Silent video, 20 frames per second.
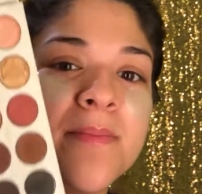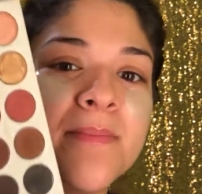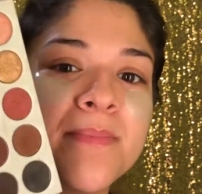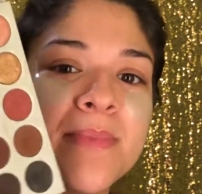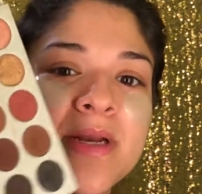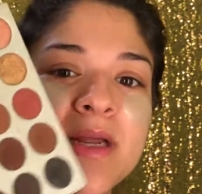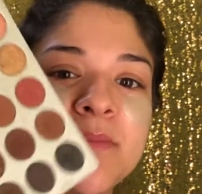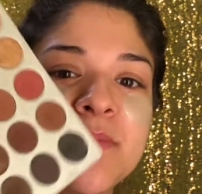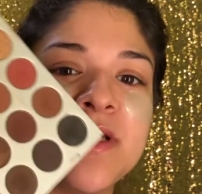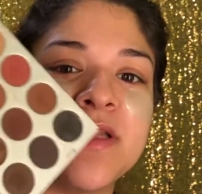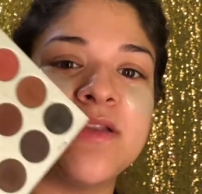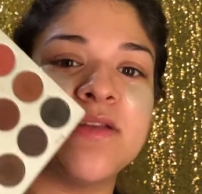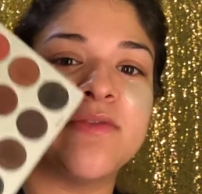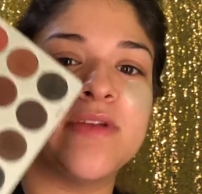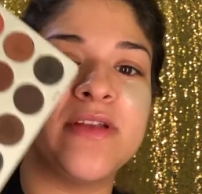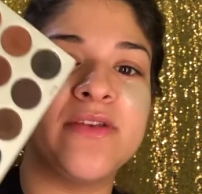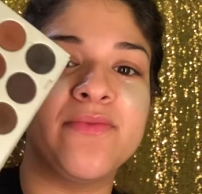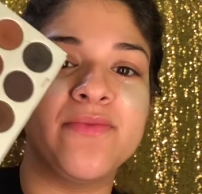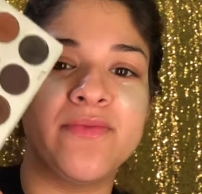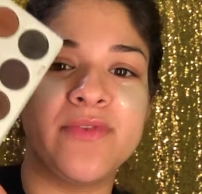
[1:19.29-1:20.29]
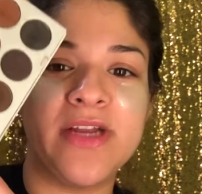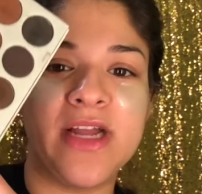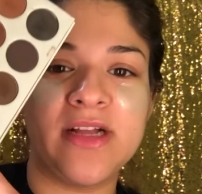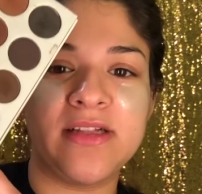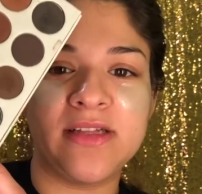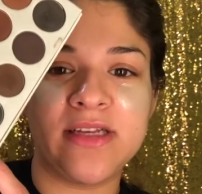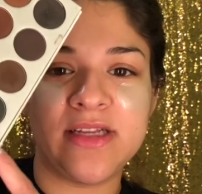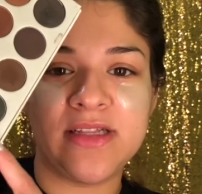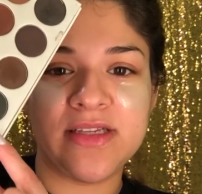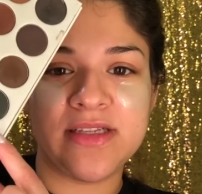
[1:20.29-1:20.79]
but I mean in
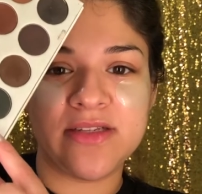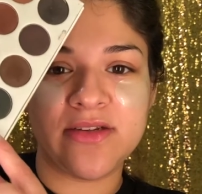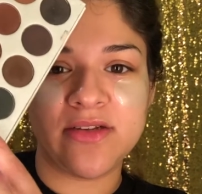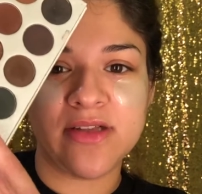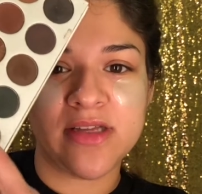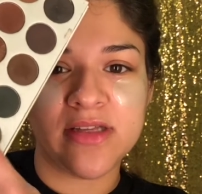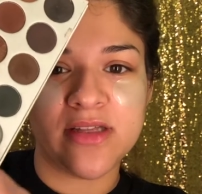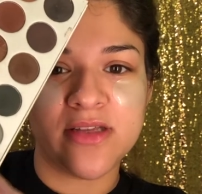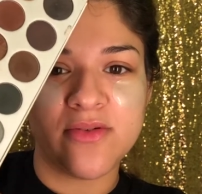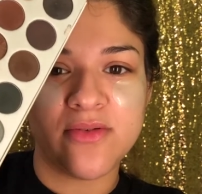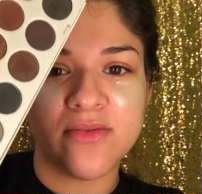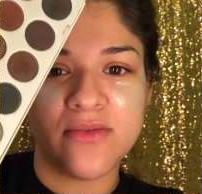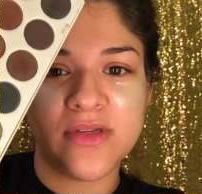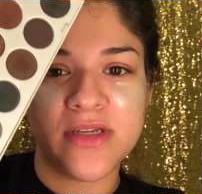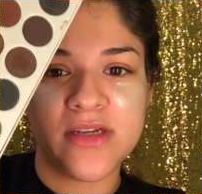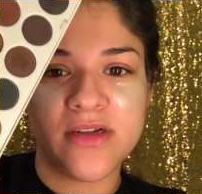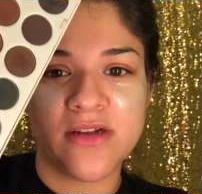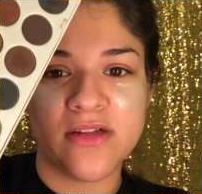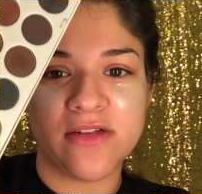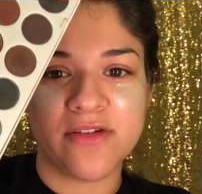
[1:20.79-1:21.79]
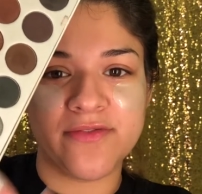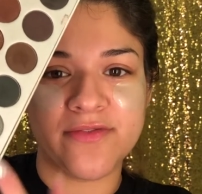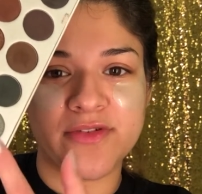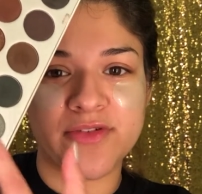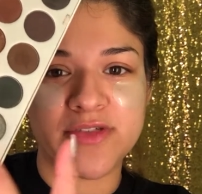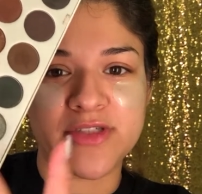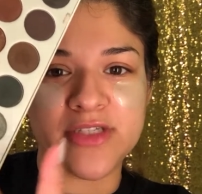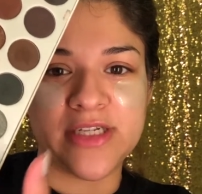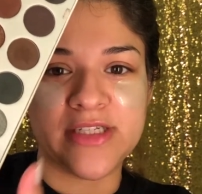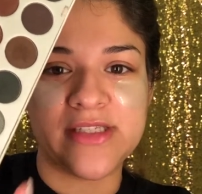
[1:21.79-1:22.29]
reality these are like the only colorful
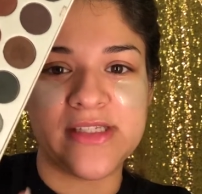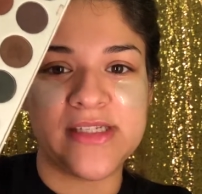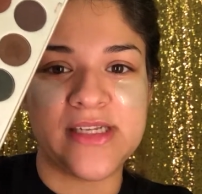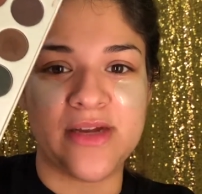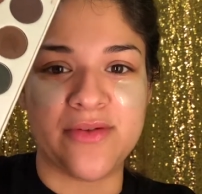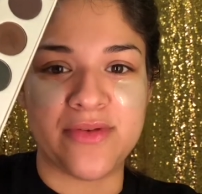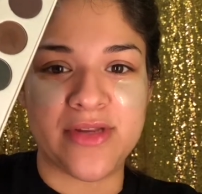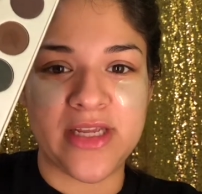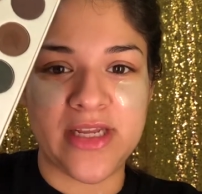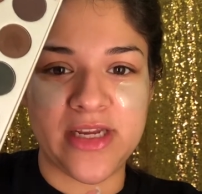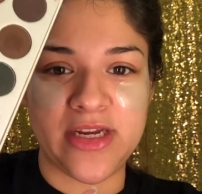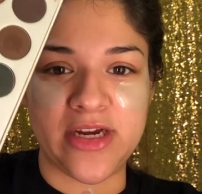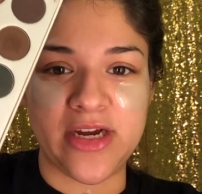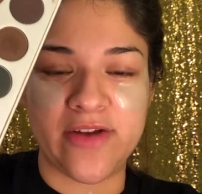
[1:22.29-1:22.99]
shades down here.